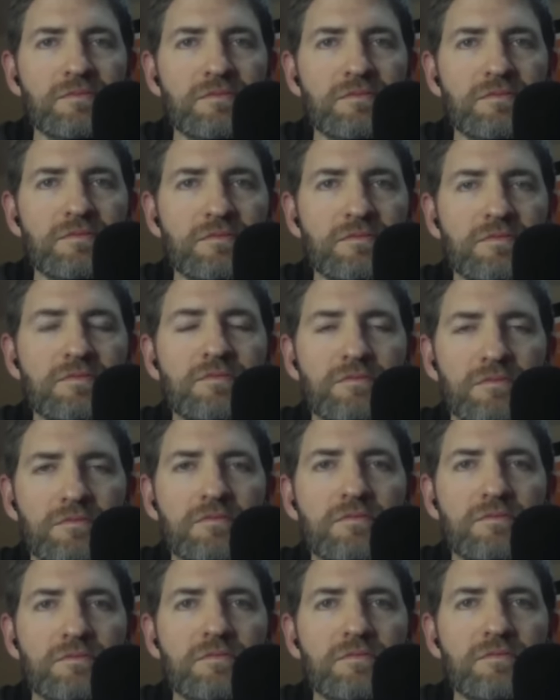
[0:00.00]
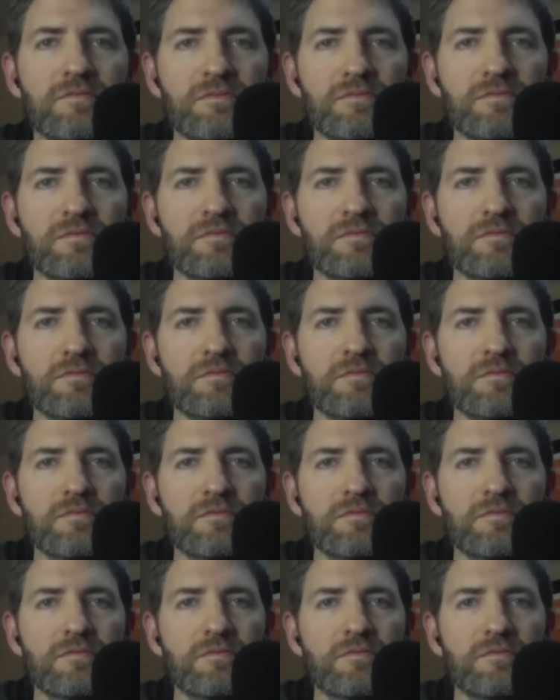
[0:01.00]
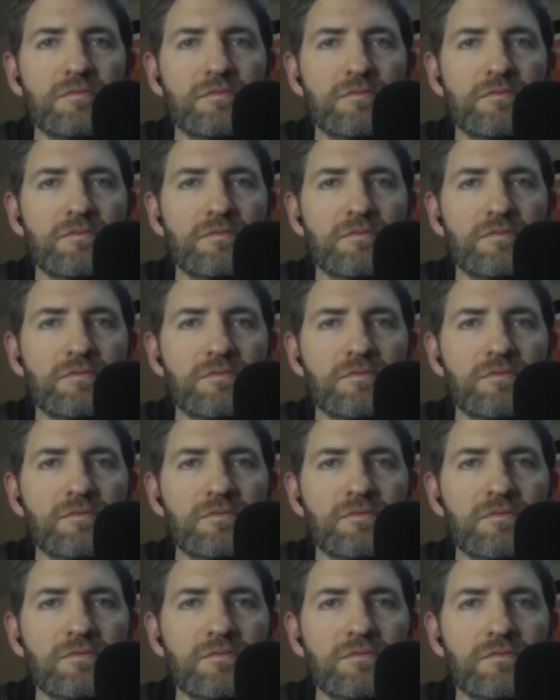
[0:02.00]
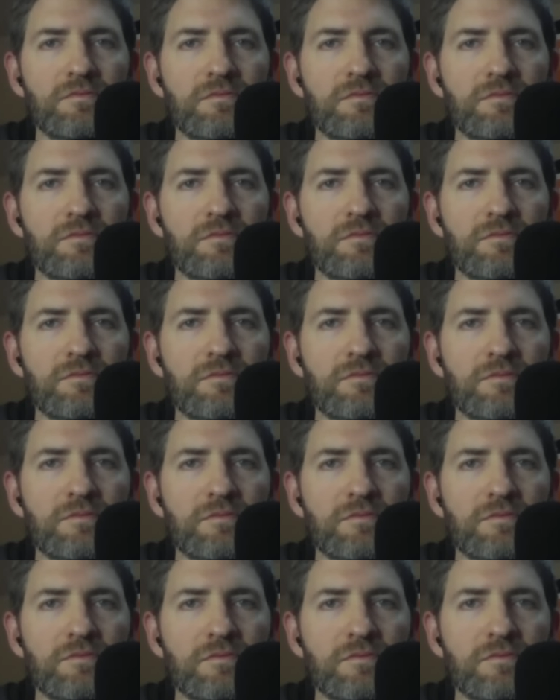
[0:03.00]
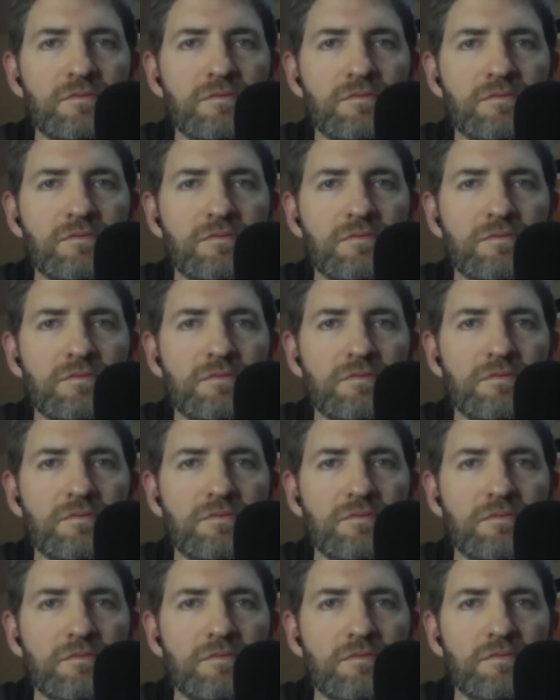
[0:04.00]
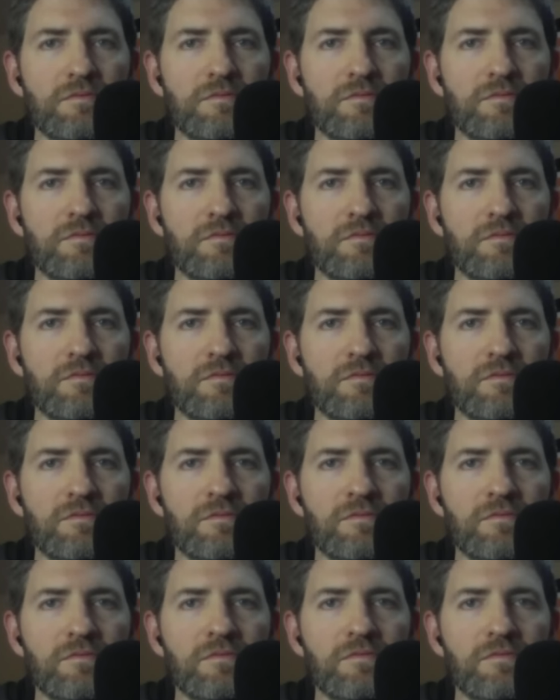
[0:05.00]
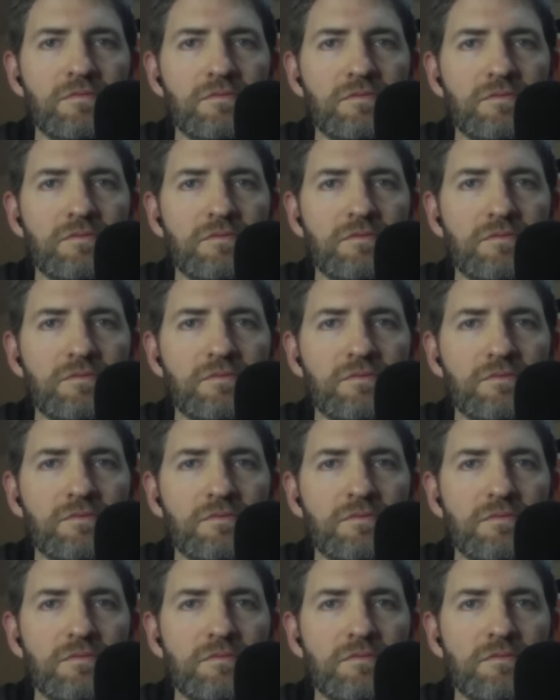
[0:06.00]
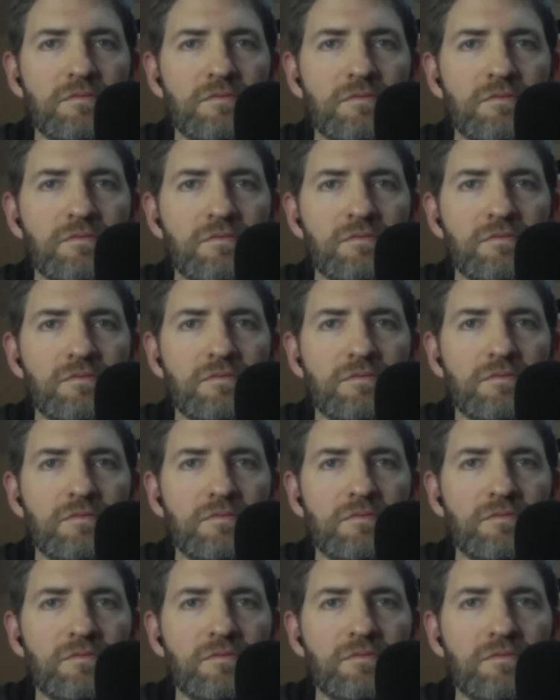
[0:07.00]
(silent)